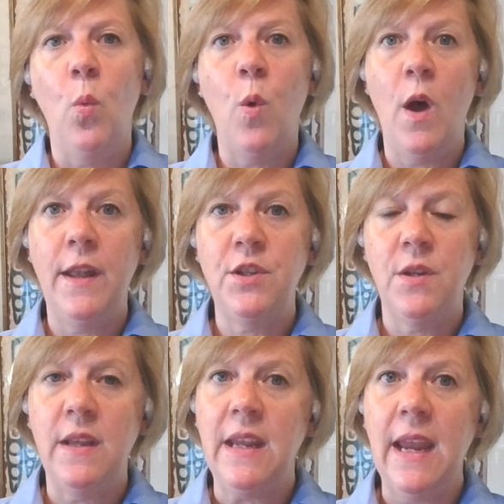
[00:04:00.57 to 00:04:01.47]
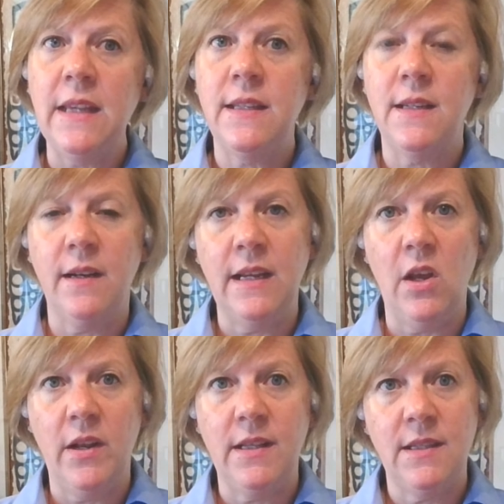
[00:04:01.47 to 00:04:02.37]
watch the case study
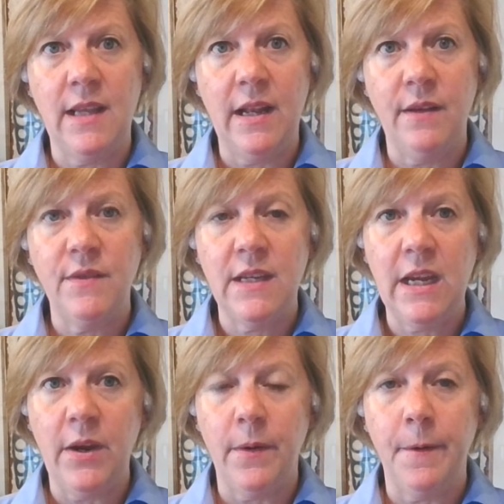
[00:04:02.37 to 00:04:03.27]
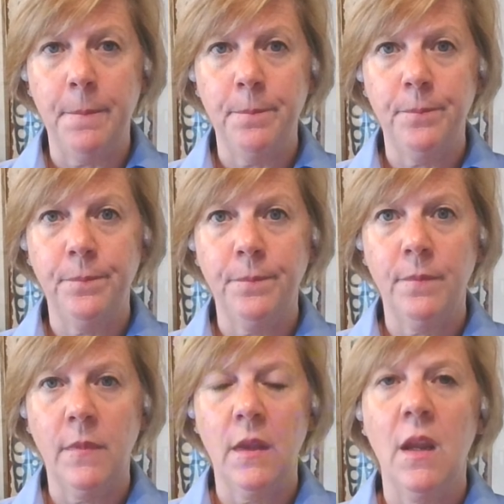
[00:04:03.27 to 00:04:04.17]
on incentives here.
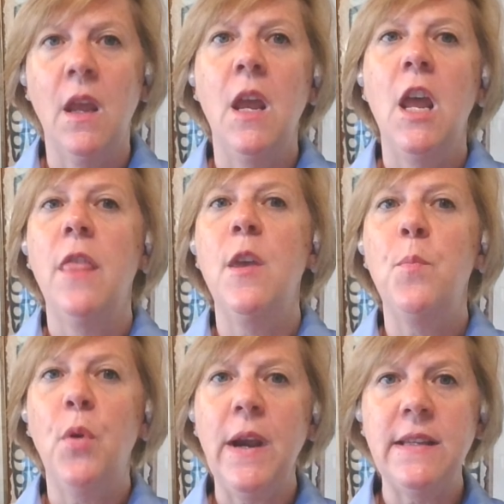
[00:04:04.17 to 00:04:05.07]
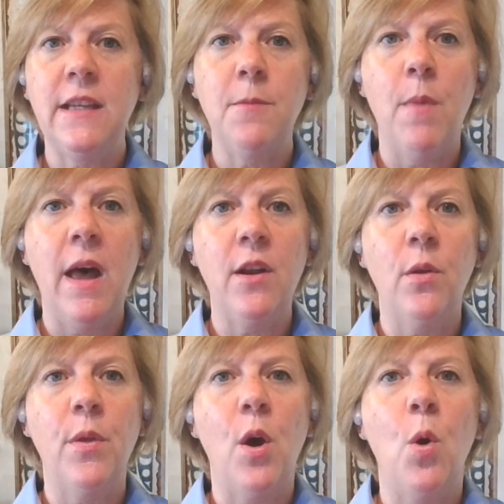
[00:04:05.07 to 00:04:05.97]
The pricing
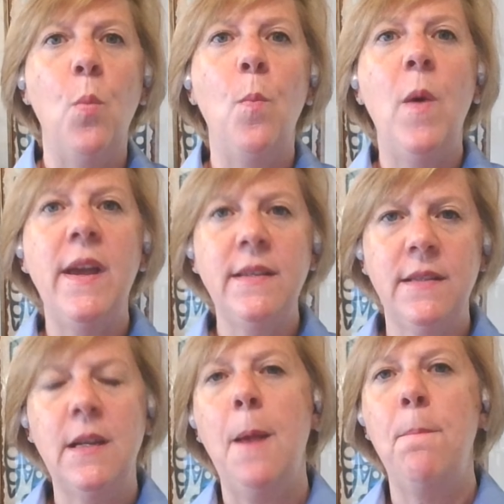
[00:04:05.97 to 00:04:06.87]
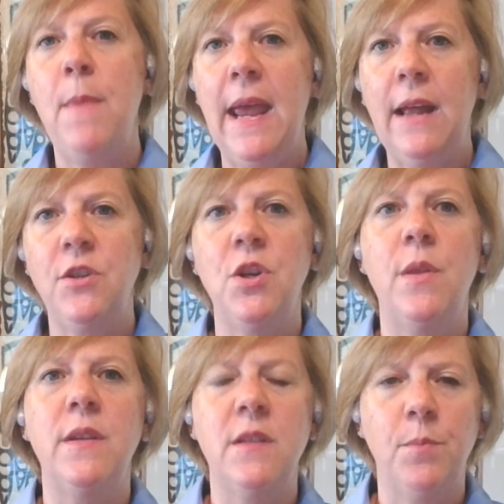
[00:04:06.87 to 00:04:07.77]
model, though, must match
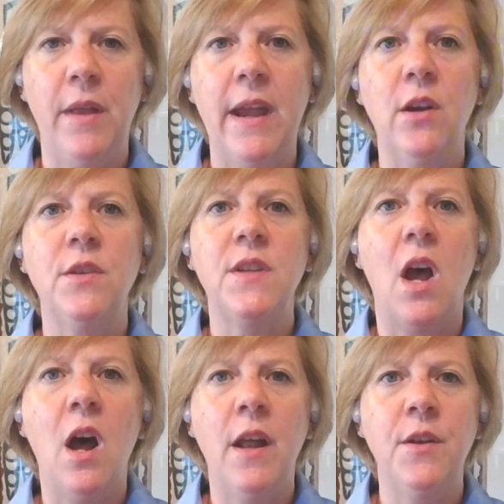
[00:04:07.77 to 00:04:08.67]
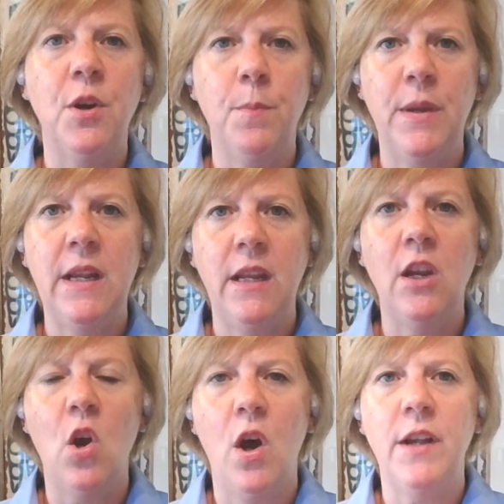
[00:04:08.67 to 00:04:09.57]
the supplier's
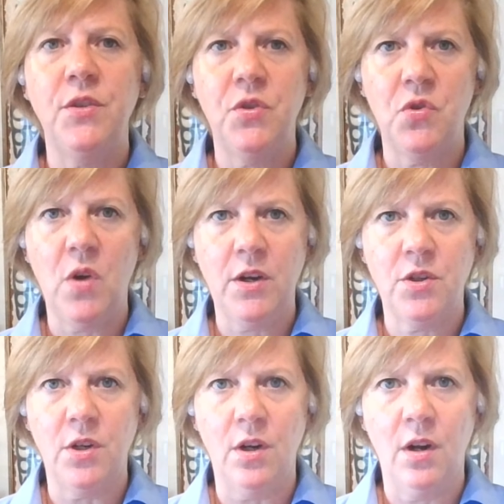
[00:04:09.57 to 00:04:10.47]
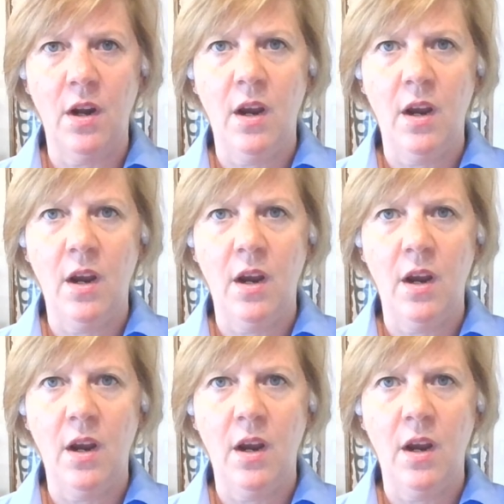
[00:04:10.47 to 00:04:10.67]
underpinning cost structure